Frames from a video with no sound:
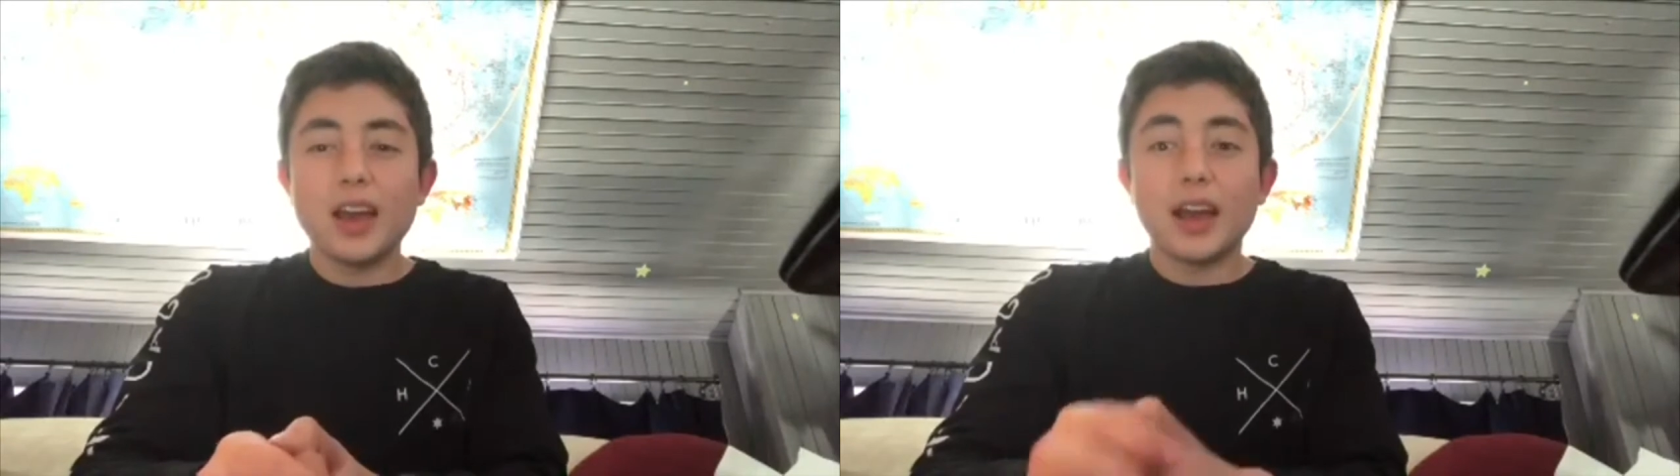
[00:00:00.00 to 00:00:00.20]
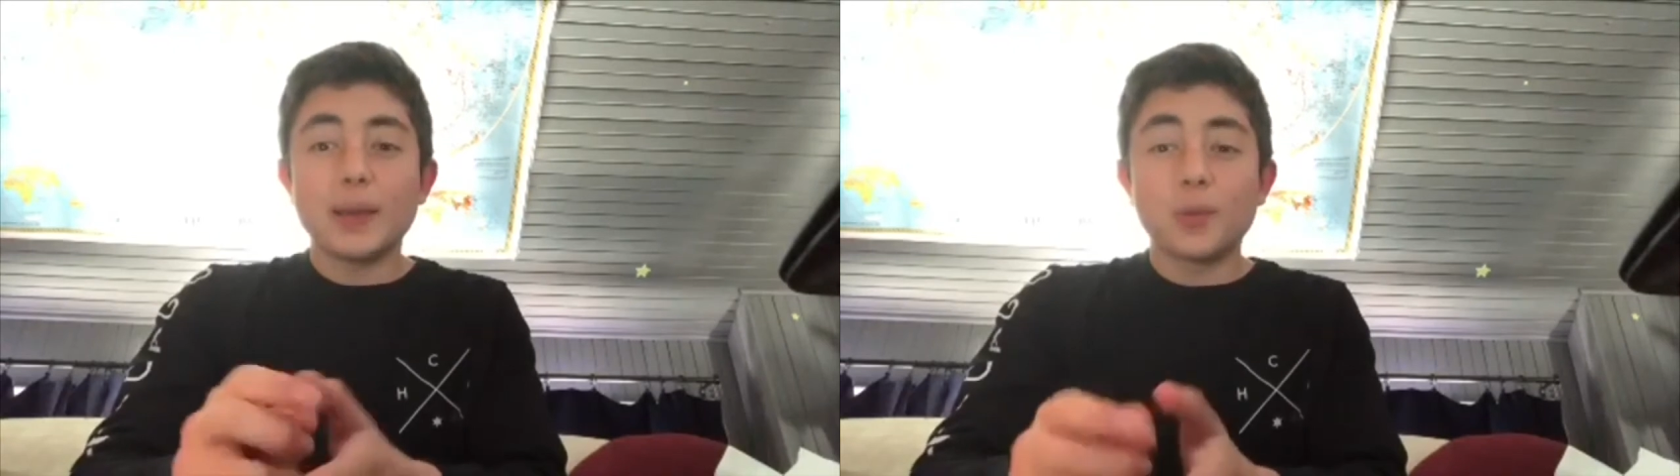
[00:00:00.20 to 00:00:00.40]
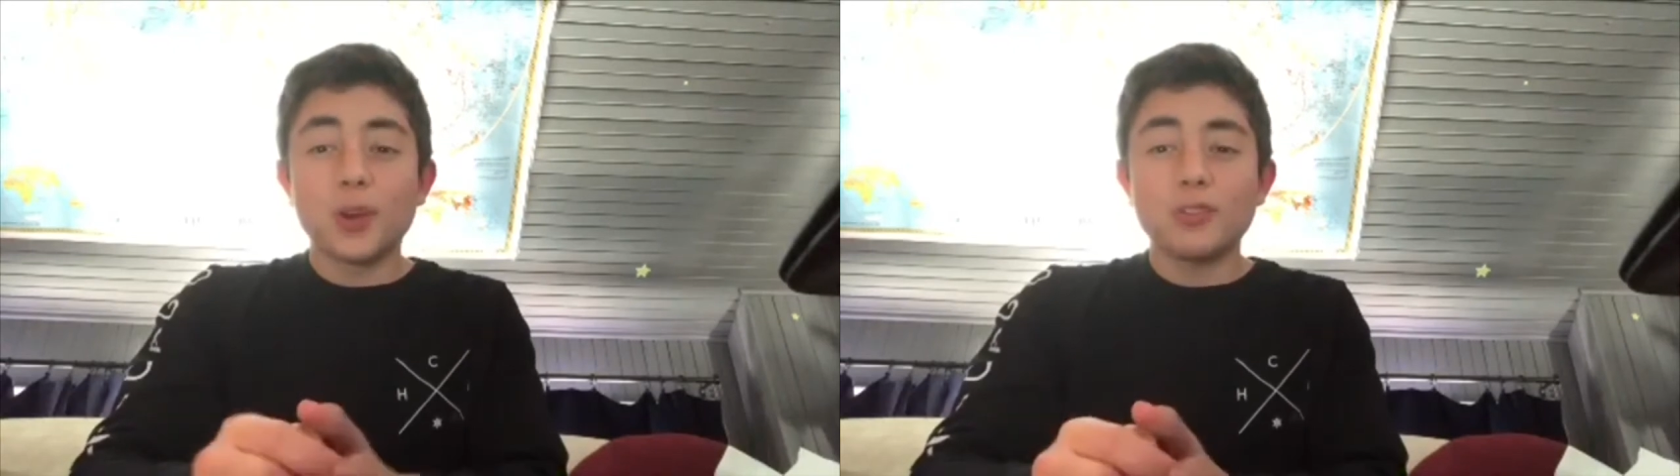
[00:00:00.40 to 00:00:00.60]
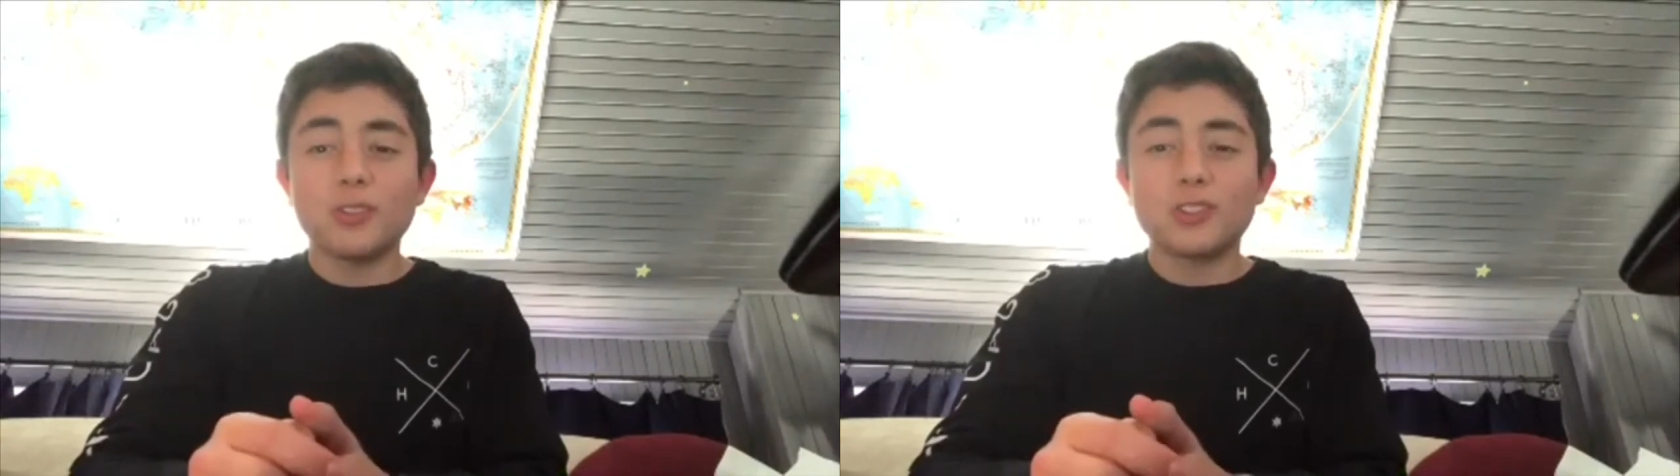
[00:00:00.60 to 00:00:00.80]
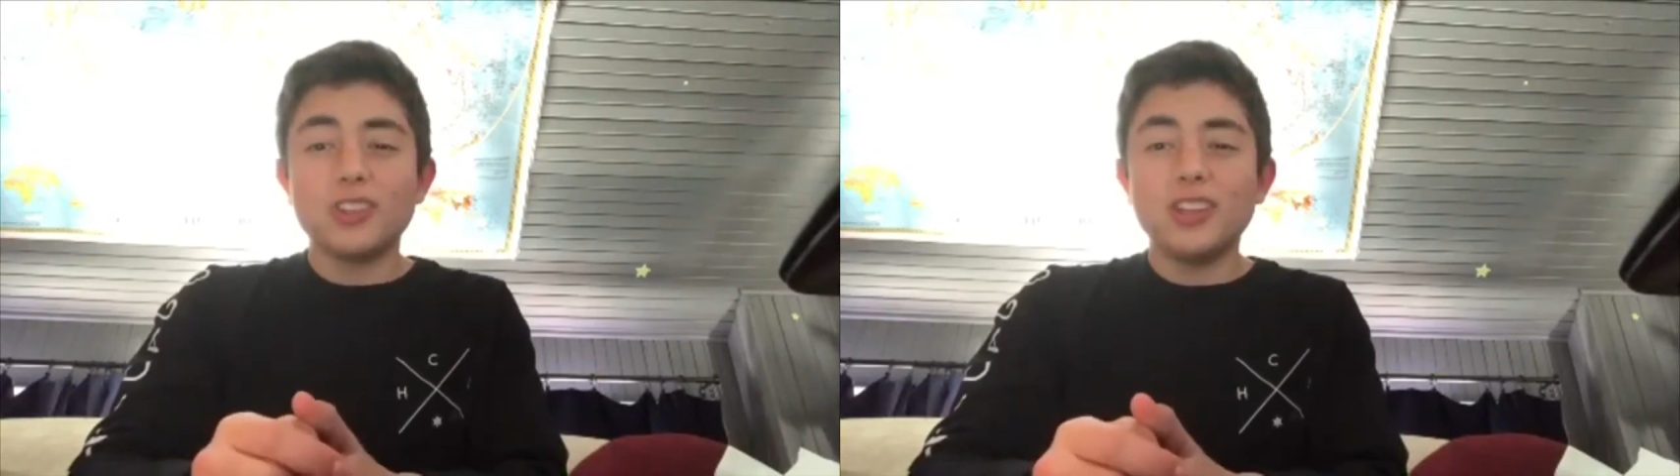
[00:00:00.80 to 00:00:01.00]
I'm running
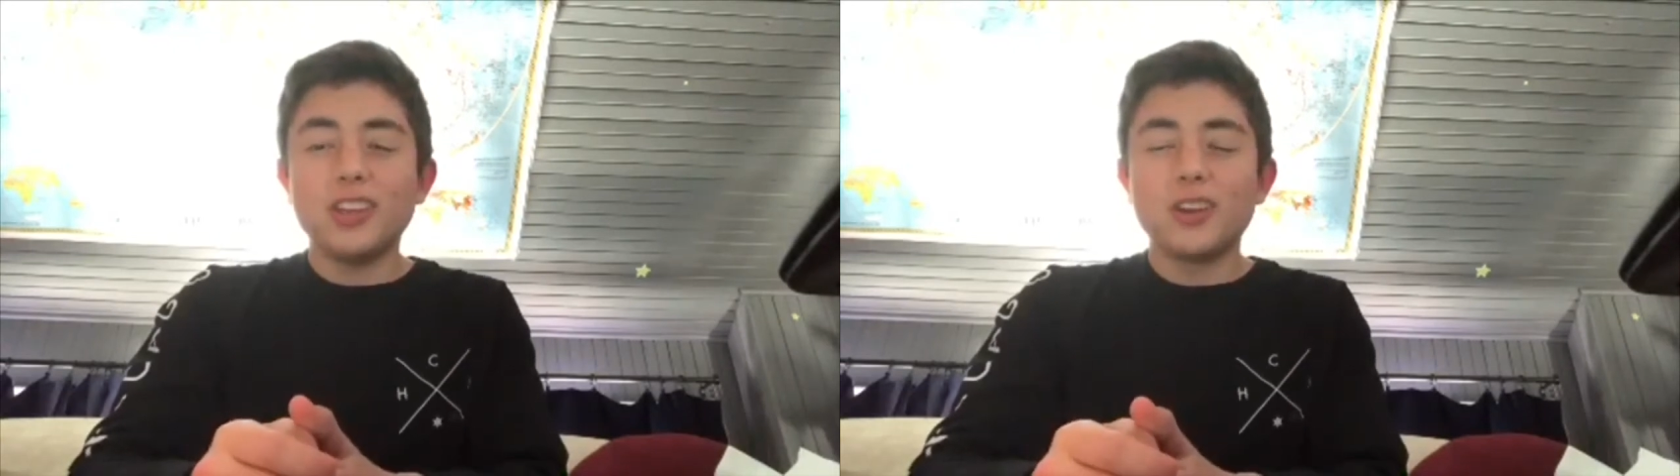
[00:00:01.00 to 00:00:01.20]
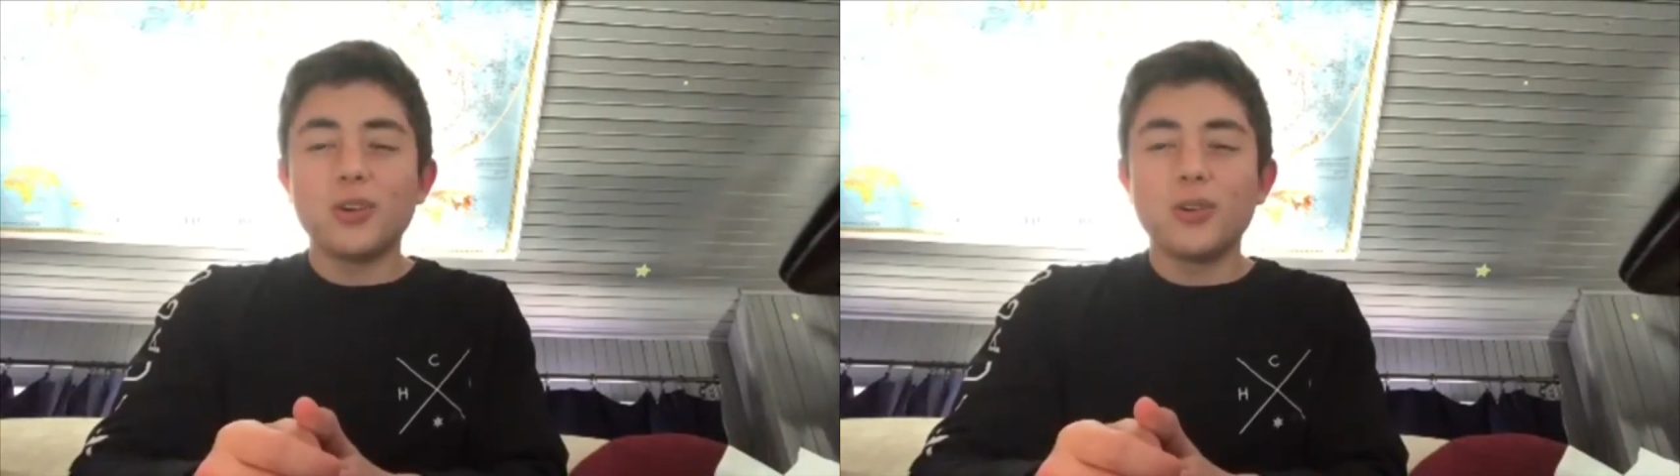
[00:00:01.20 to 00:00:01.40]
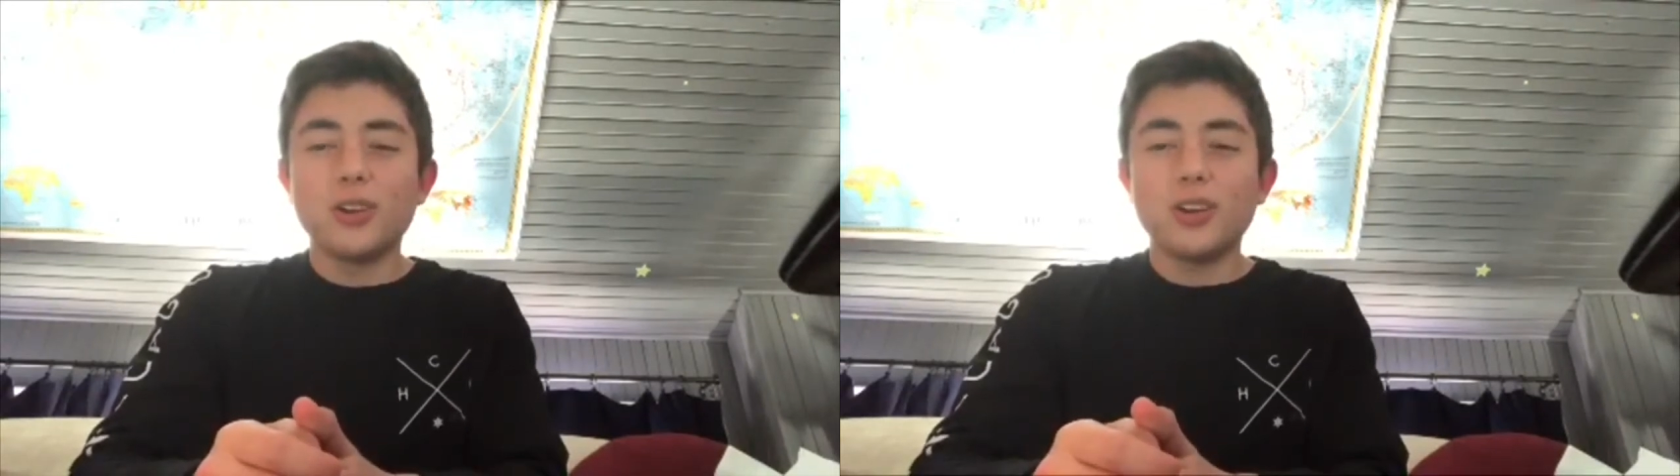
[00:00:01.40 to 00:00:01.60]
for CEO